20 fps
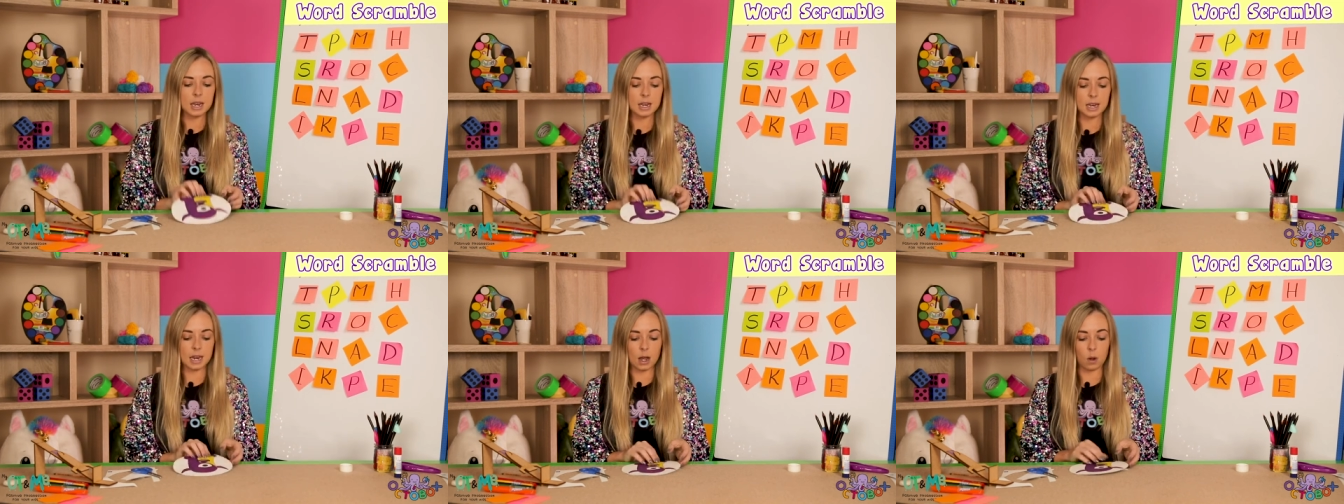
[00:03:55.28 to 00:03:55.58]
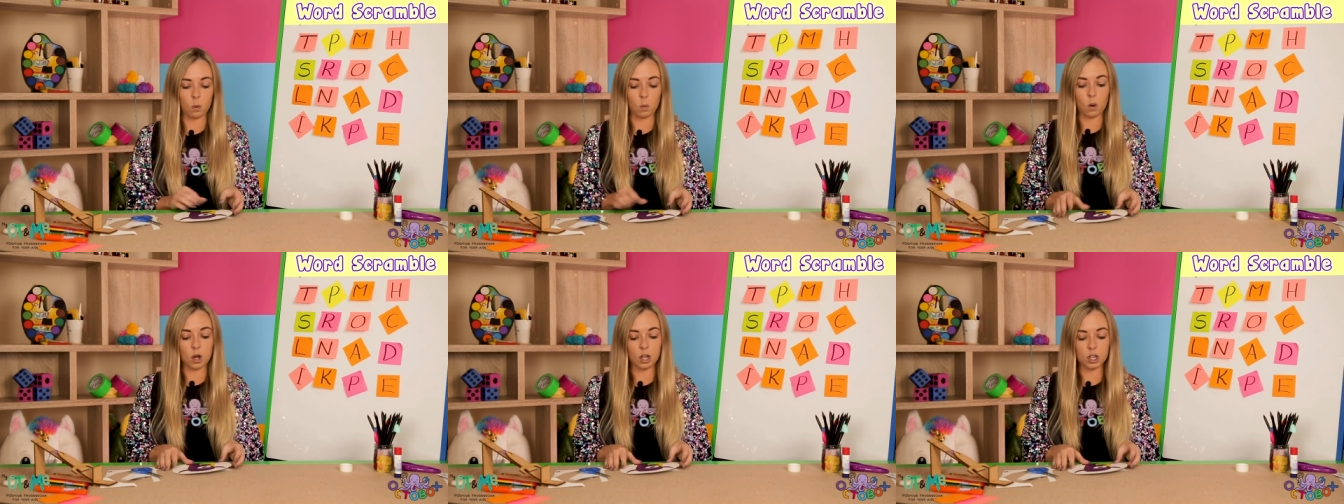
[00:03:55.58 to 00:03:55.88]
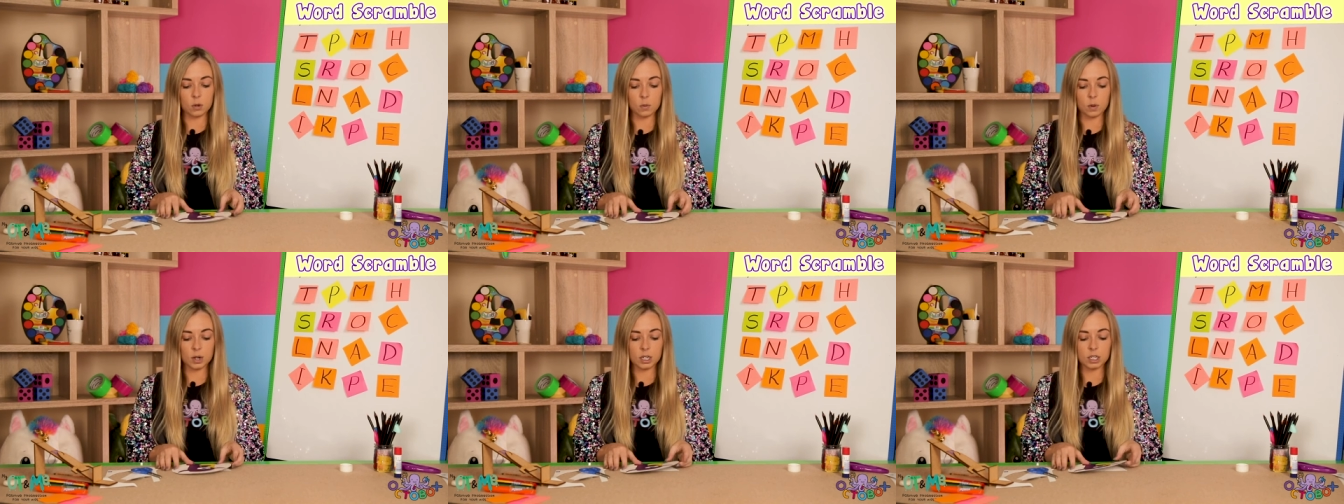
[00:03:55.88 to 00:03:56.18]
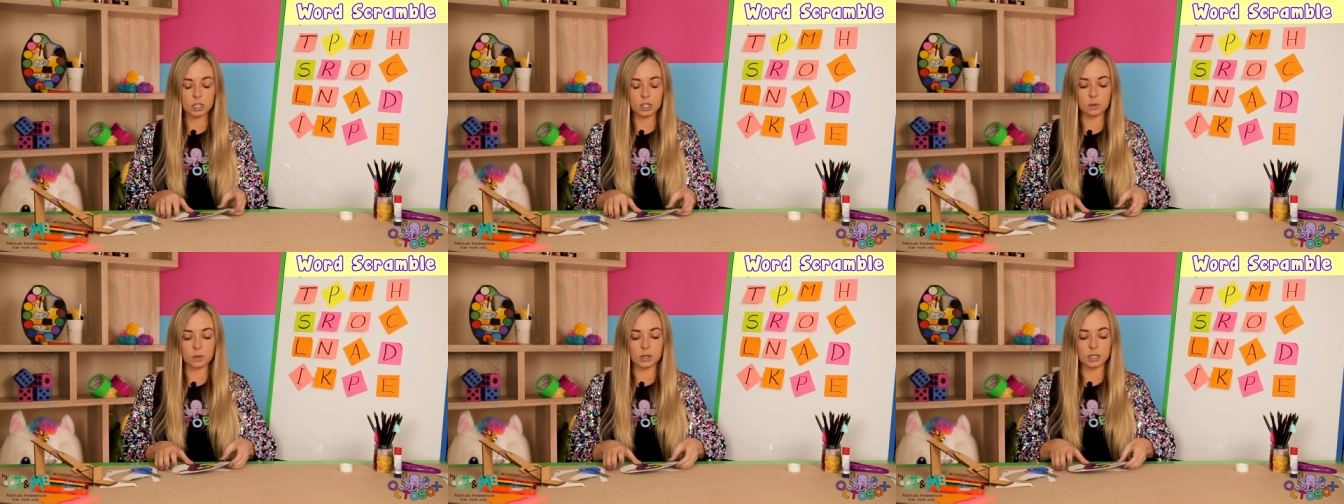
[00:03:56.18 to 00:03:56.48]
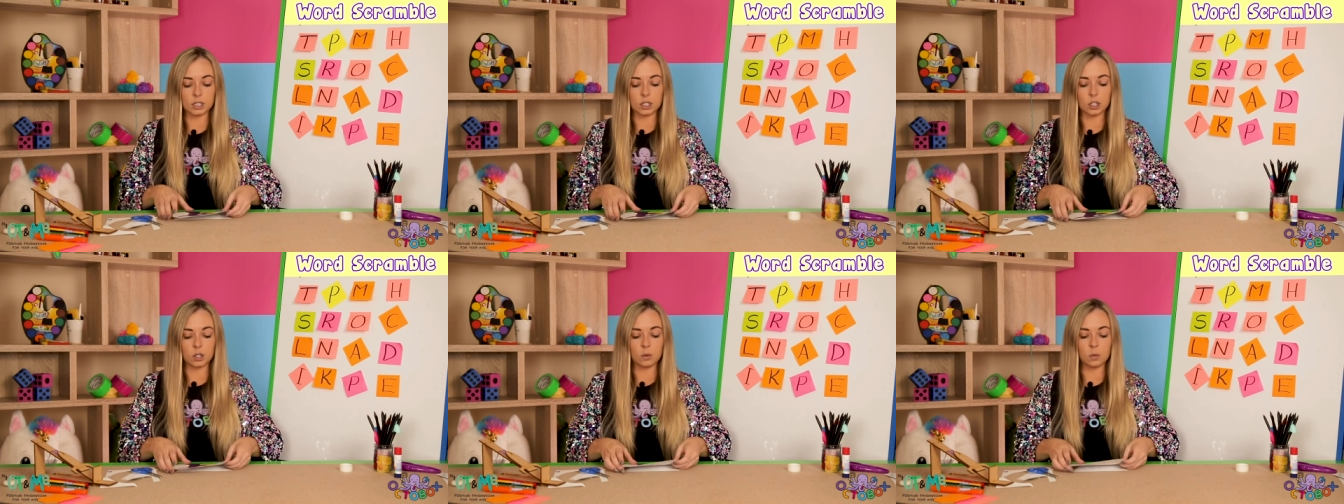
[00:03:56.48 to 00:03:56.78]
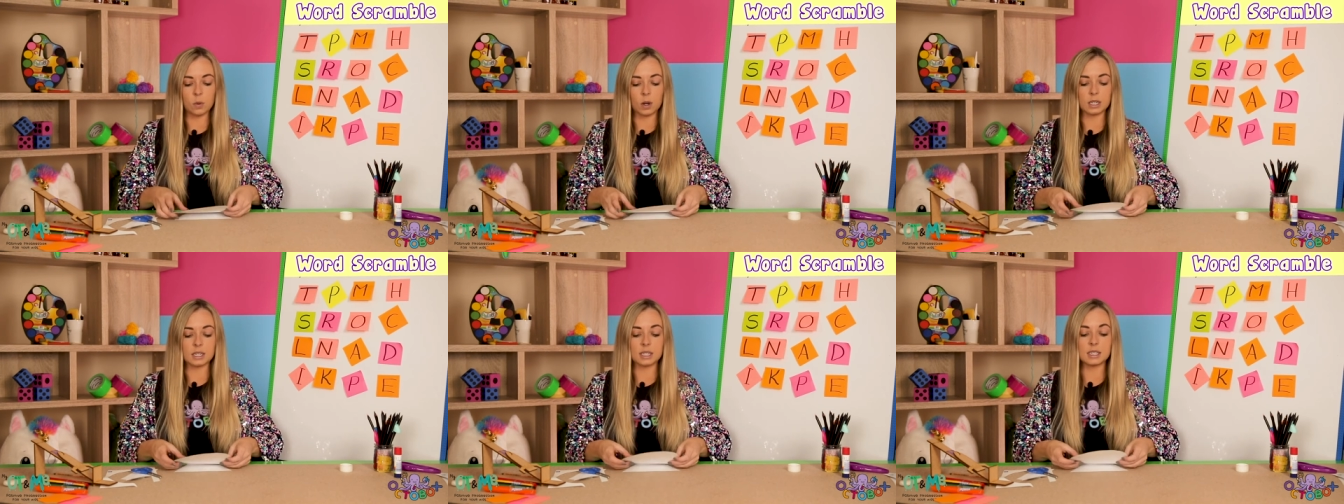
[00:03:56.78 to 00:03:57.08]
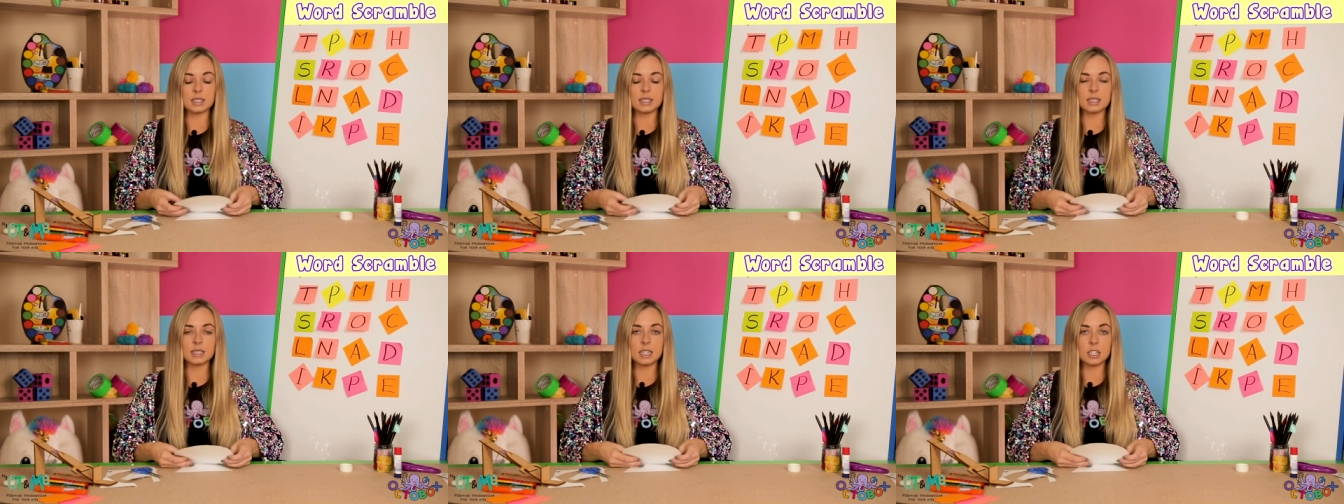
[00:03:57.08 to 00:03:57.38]
Now what you wanna do is you want to
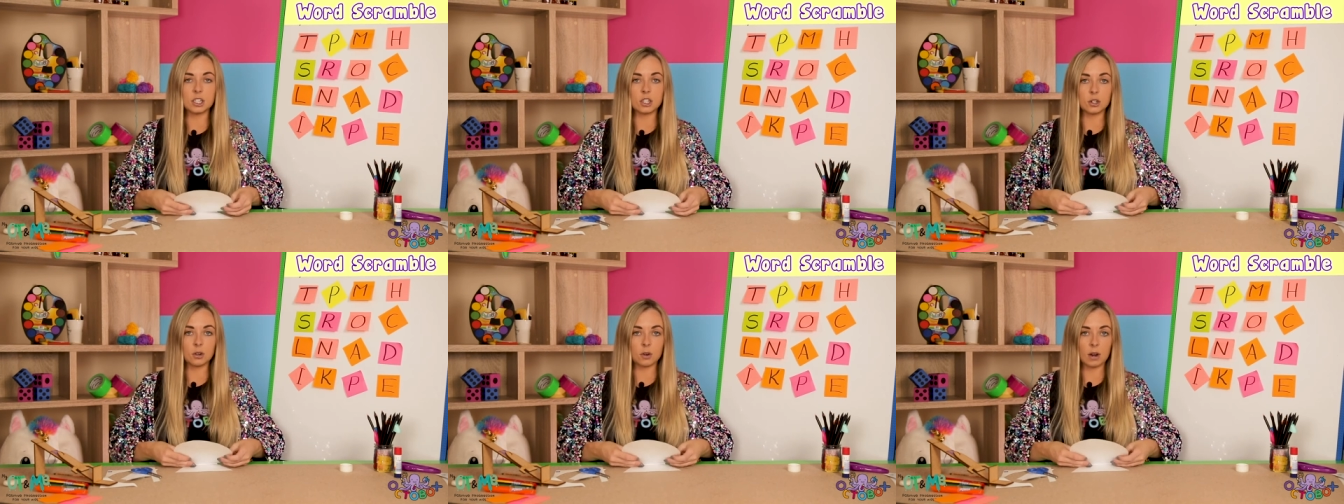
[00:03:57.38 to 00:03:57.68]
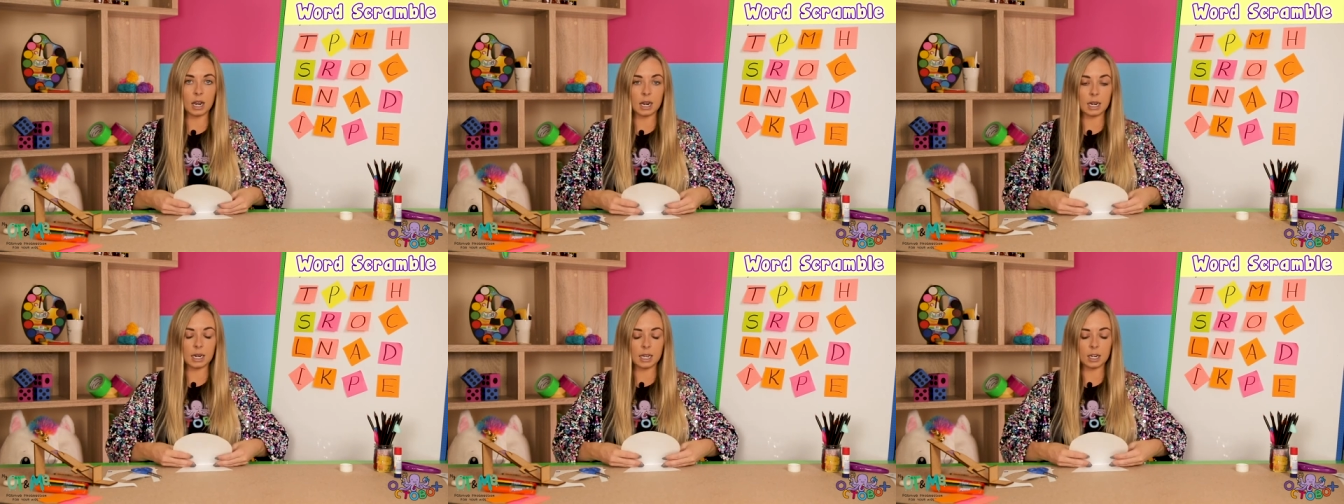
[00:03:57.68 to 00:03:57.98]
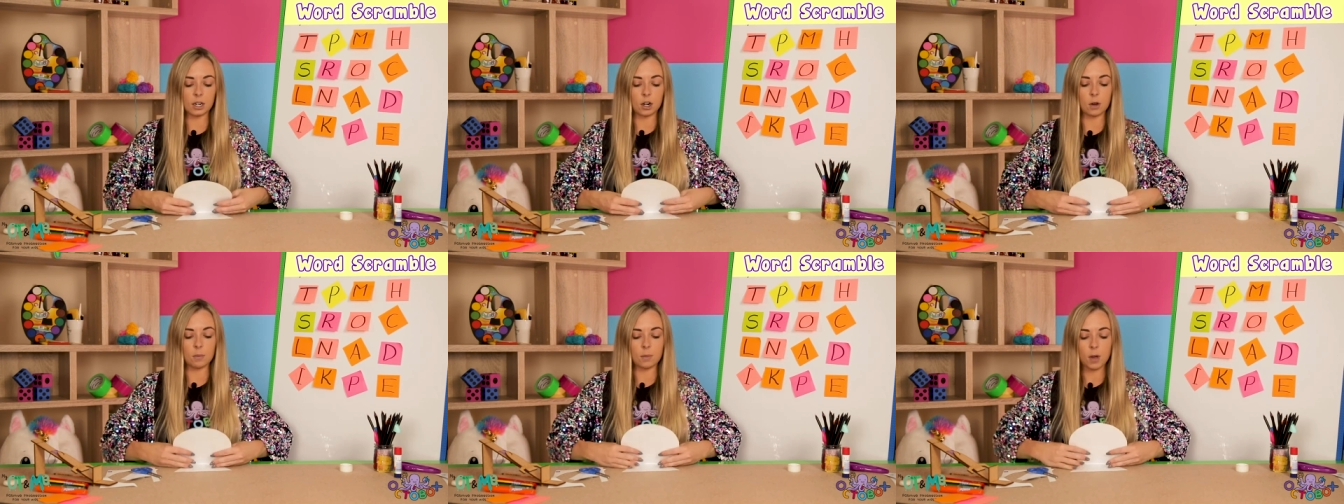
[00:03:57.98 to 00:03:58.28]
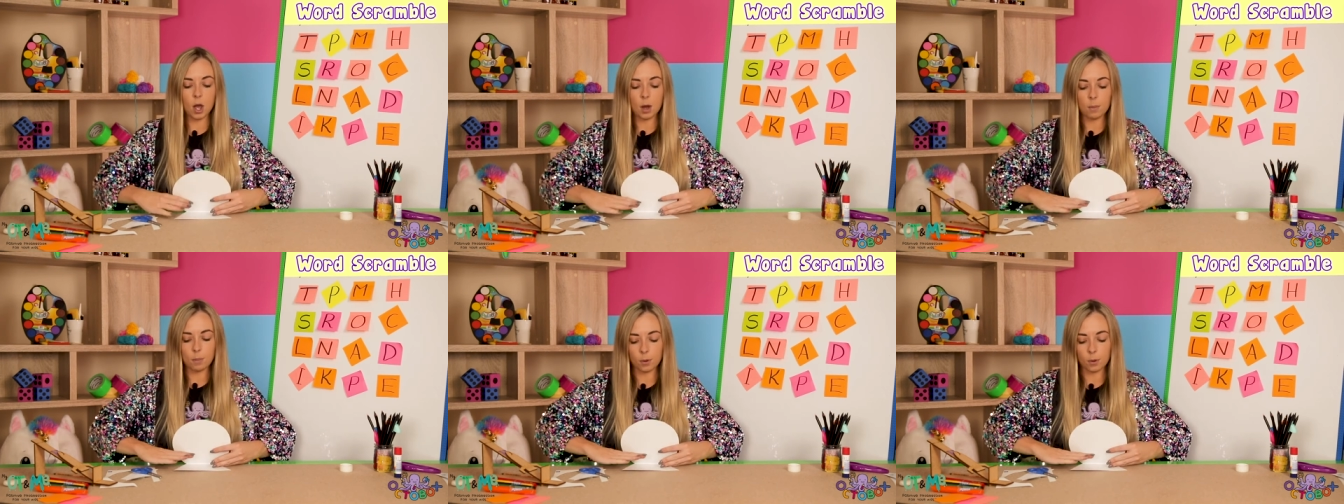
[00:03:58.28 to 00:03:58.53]
sit your alien up,